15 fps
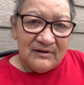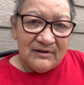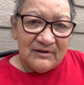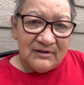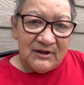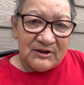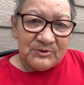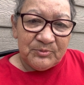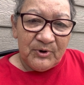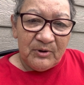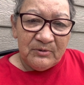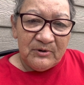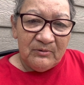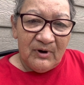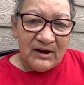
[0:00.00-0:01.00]
That's
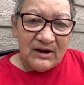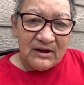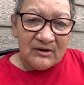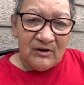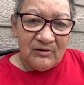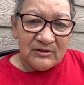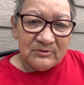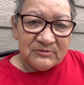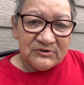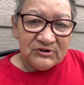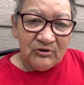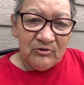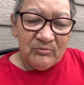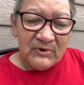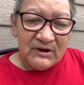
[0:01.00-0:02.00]
probably why they called him
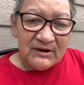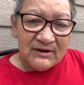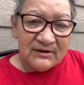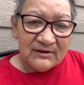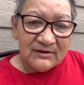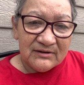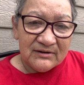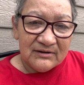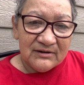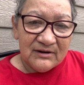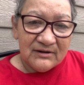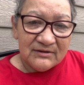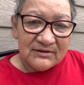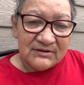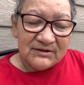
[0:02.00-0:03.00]
Showman,
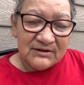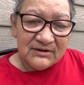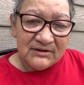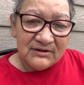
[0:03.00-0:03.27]
because